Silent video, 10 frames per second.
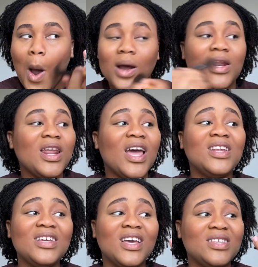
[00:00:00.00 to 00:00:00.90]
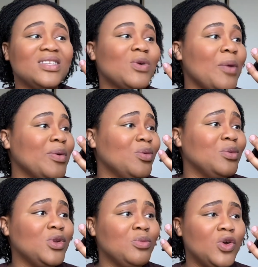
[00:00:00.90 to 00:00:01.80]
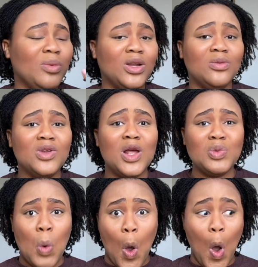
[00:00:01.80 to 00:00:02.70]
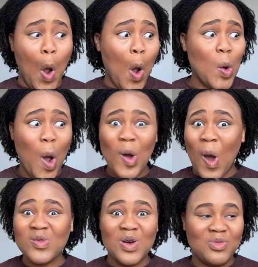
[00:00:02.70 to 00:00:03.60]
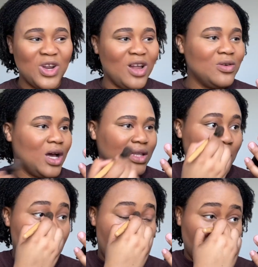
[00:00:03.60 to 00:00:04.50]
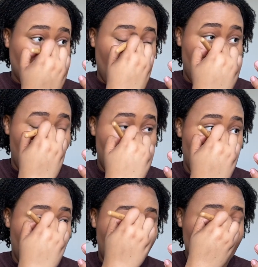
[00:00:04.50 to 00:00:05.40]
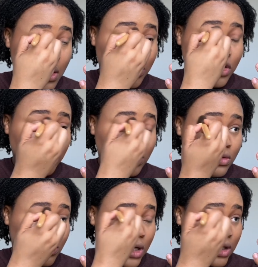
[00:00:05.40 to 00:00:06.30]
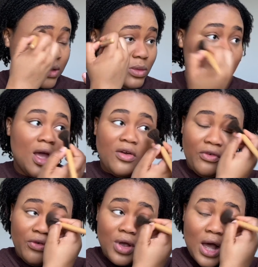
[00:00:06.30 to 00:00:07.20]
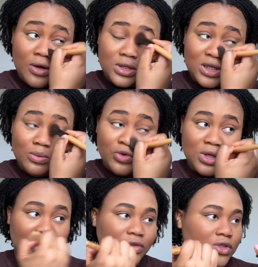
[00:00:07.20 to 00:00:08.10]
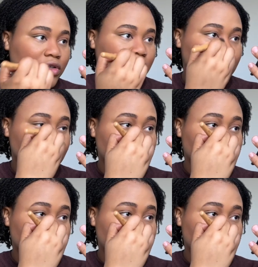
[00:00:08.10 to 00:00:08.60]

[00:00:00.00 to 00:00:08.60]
Then I didn't get it why people begin makeup and the video. Now look at my life. Just look at my life. How tables have turned.